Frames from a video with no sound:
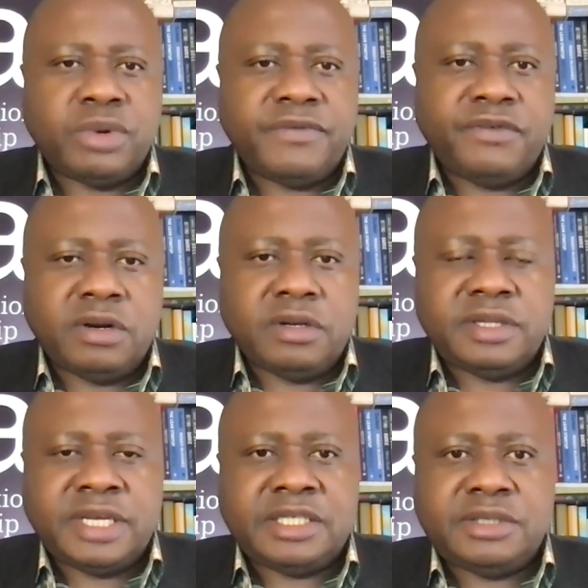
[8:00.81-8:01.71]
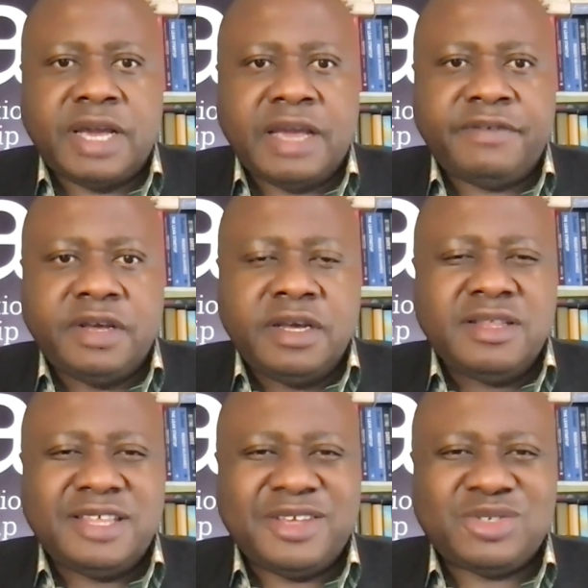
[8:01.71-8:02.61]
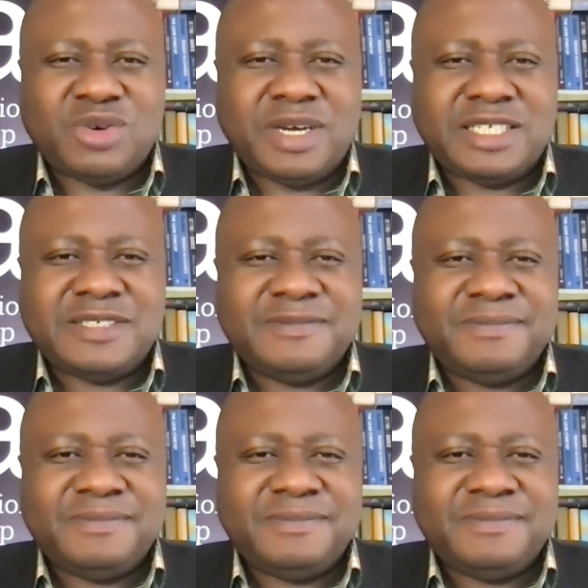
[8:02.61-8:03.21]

windfall that you have. Thank you so much.